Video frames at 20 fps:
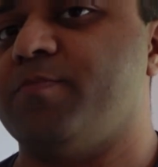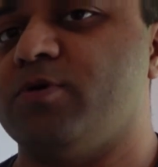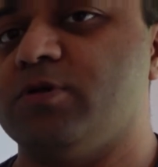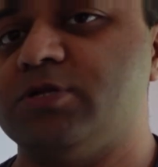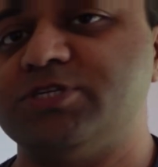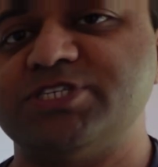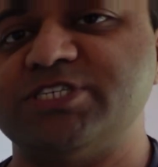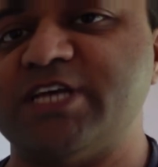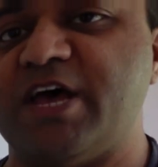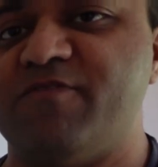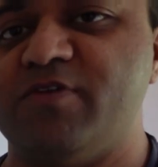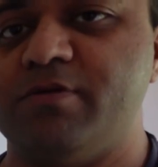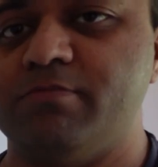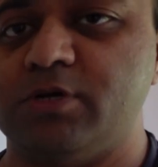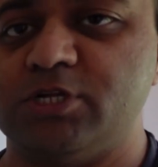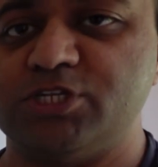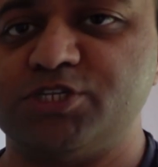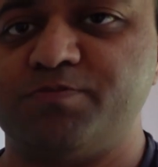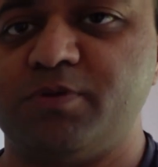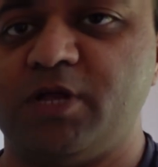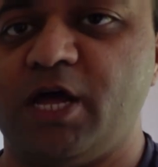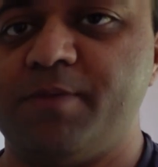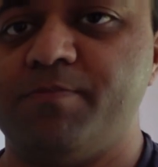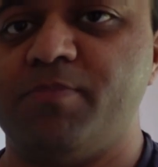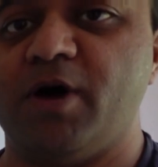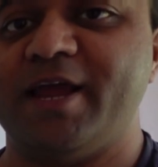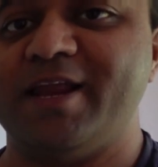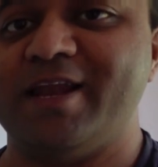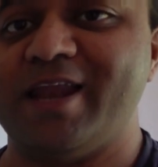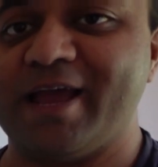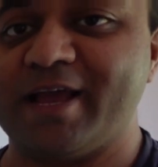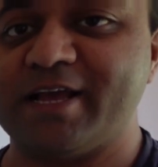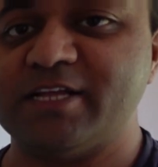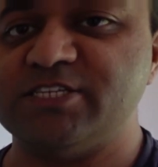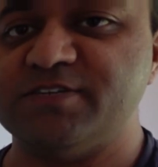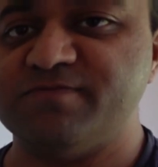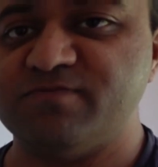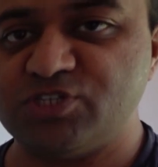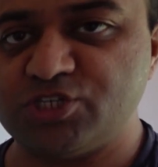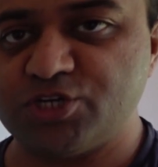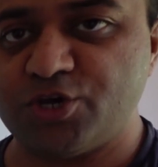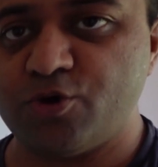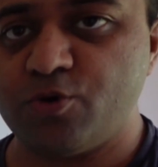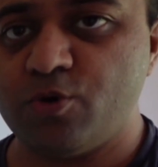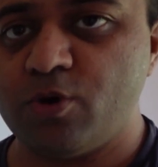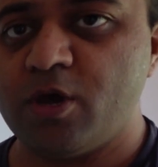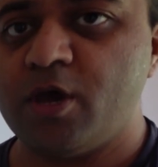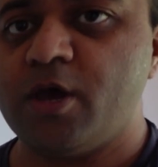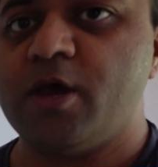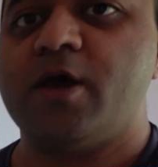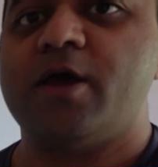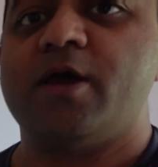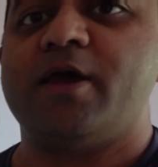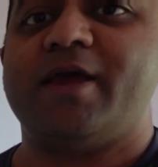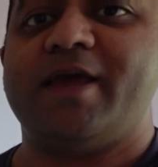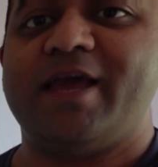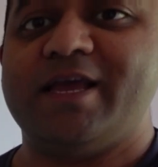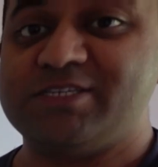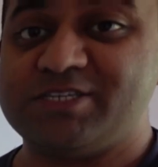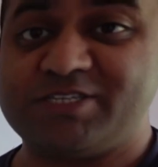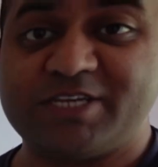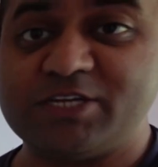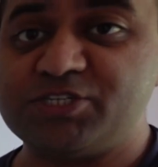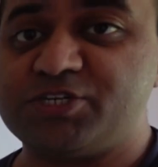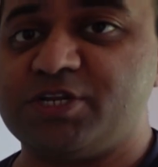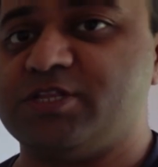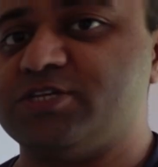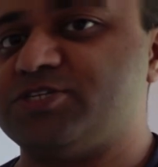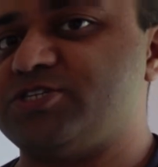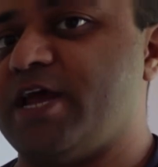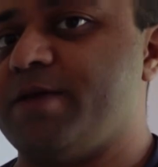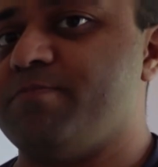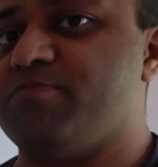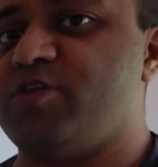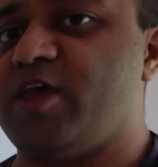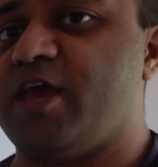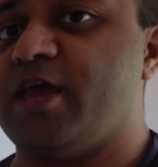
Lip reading: 7 multiplied by negative 2, is essentially the same thing.